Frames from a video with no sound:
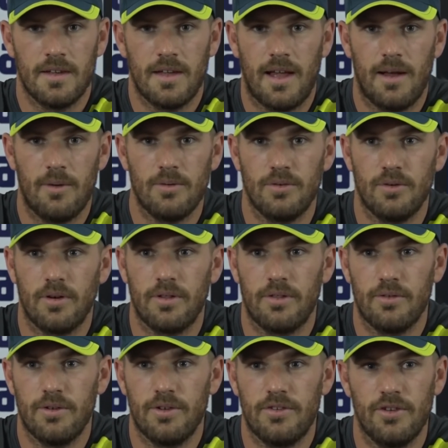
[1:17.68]
We're talking
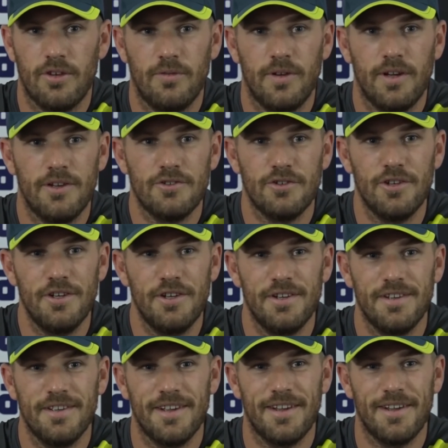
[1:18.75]
through his surfing
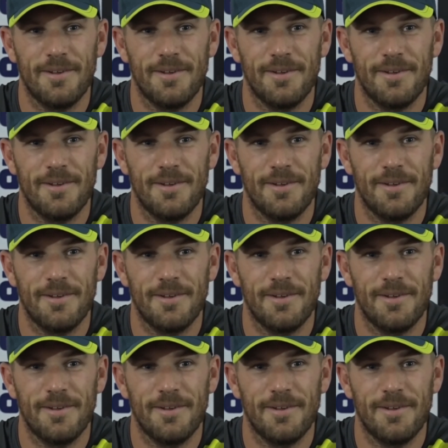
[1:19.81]
injury,